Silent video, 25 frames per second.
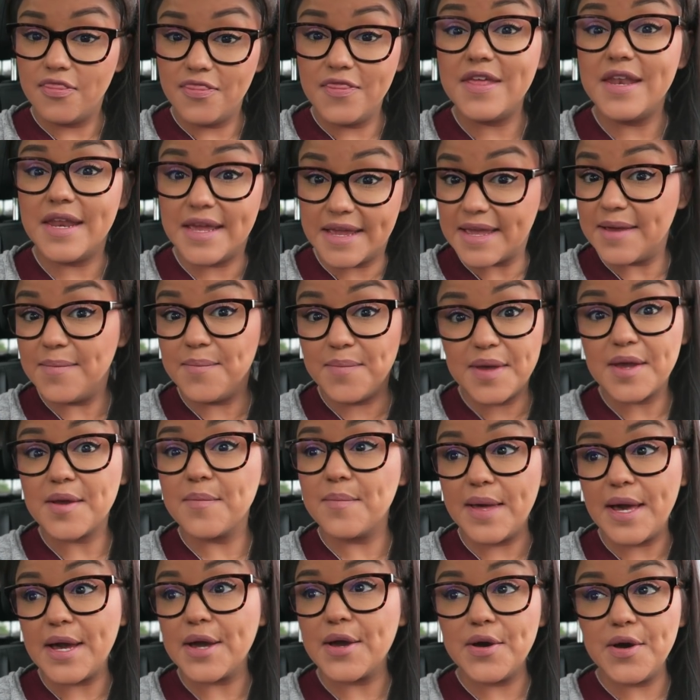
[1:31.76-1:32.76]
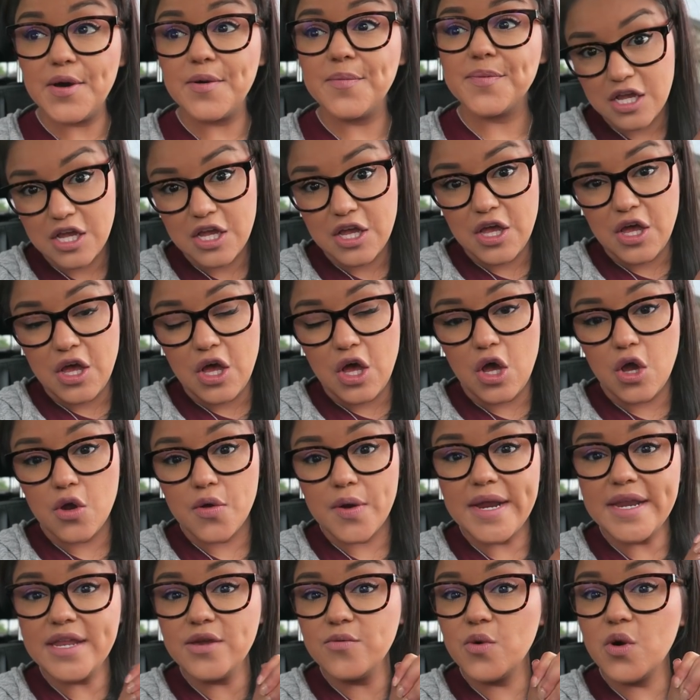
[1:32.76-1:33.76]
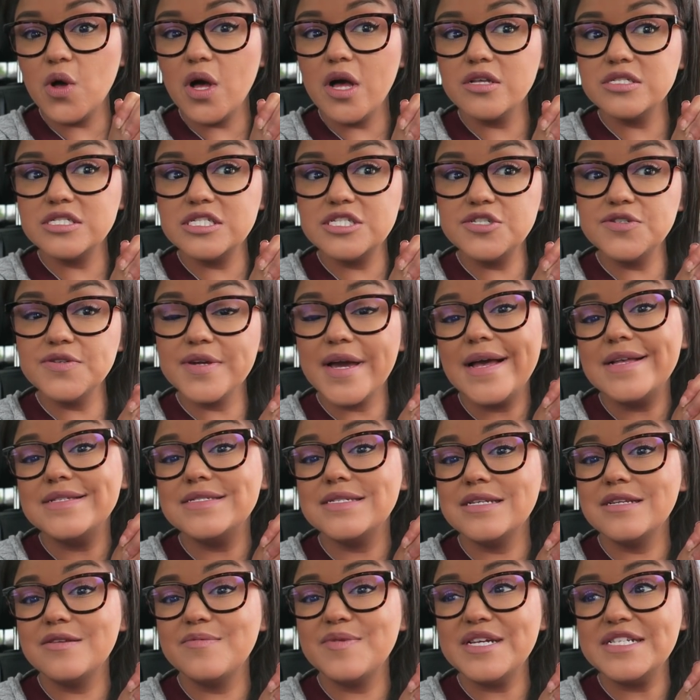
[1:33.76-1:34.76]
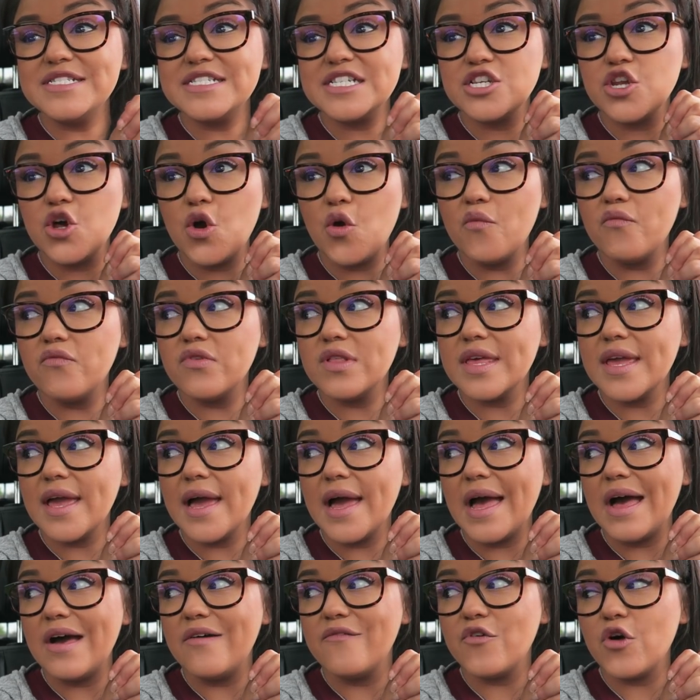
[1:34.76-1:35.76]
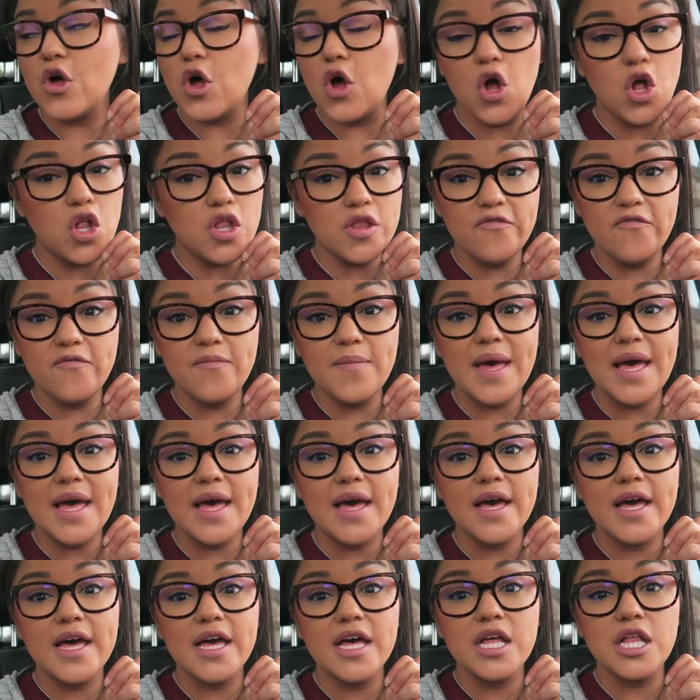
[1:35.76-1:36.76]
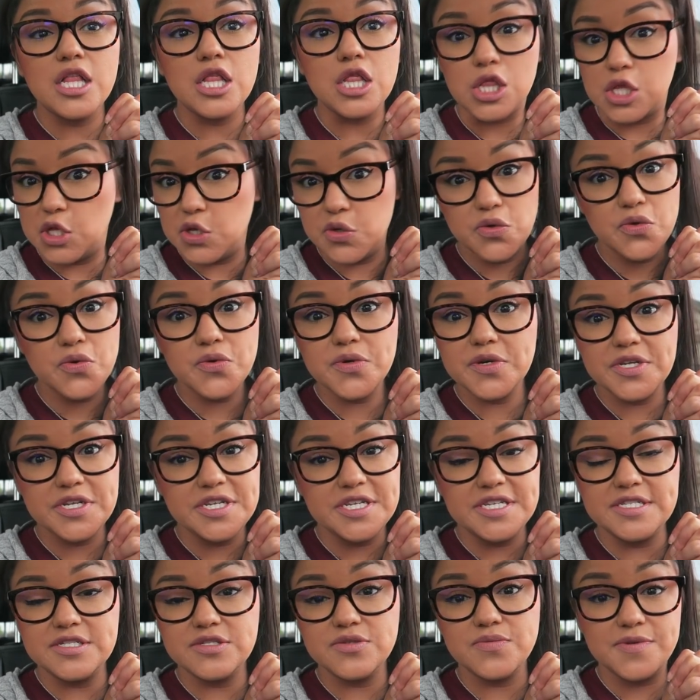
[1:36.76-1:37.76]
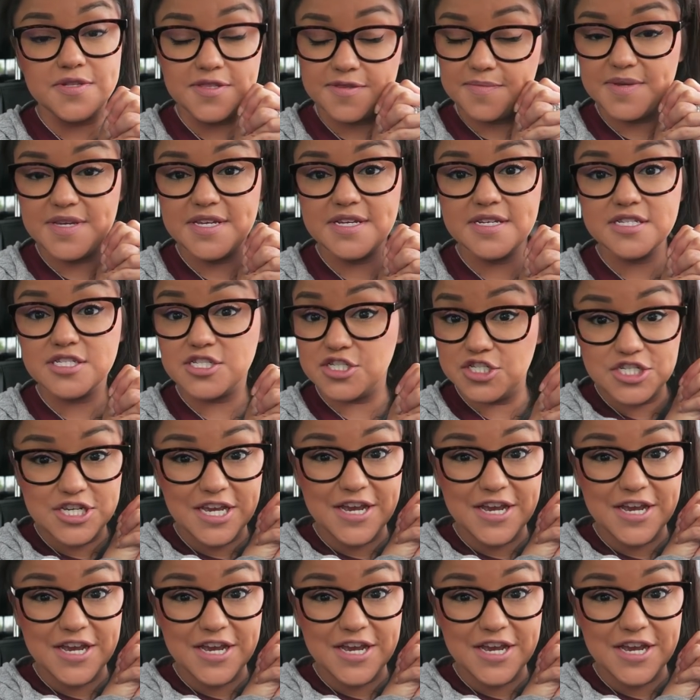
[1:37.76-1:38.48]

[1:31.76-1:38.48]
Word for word: then it can pick back up. Alrighty, well, I'll see you guys in a bit, and hopefully I have all of my local goodies with me to